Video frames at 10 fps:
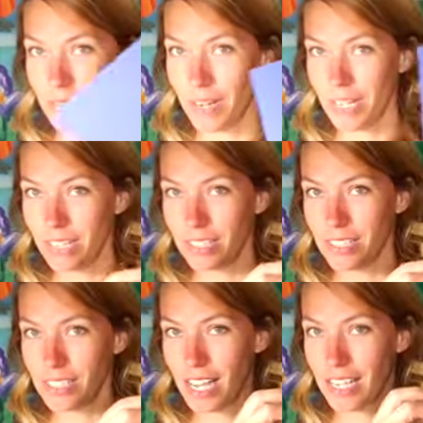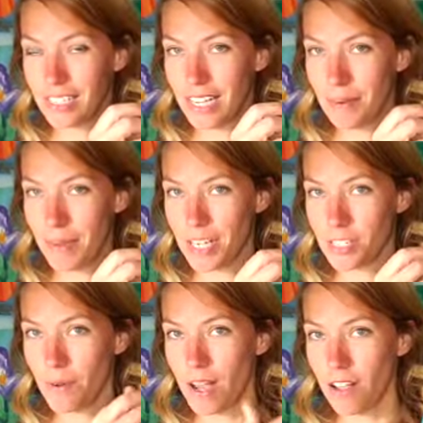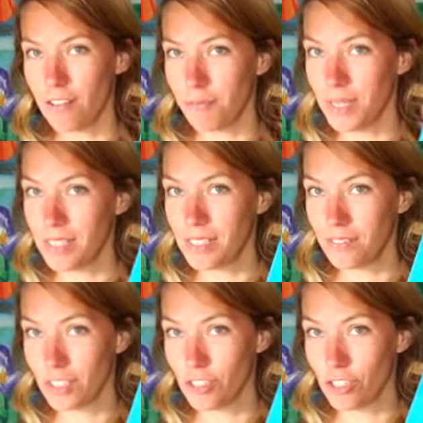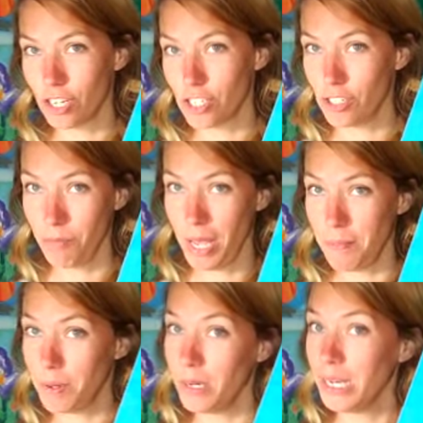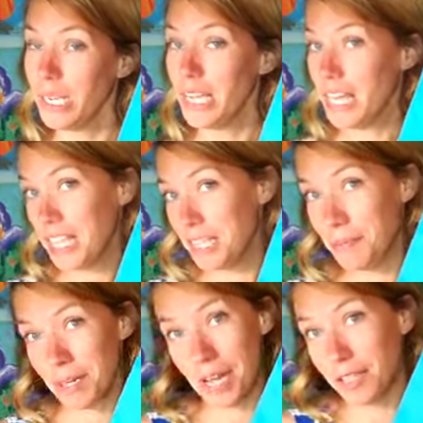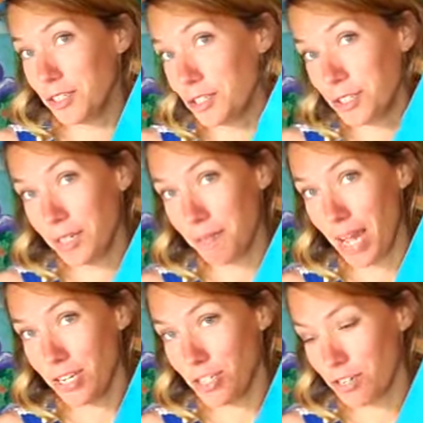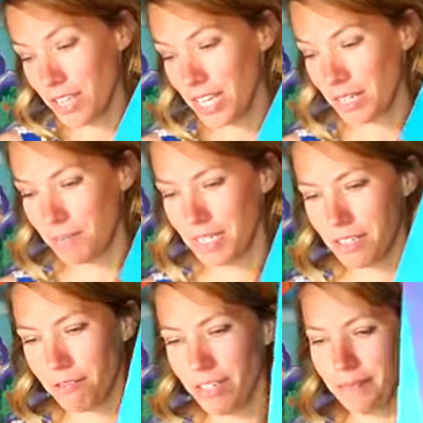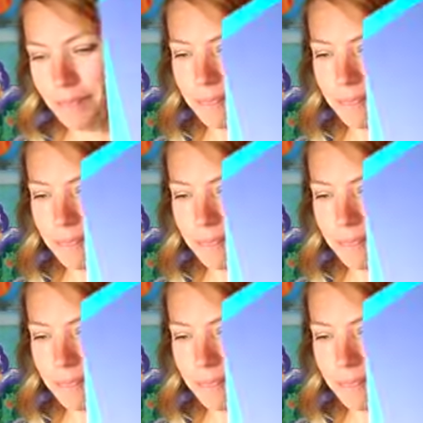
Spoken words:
regular size 9 by 12 piece of construction paper. The colors could match or they could be different.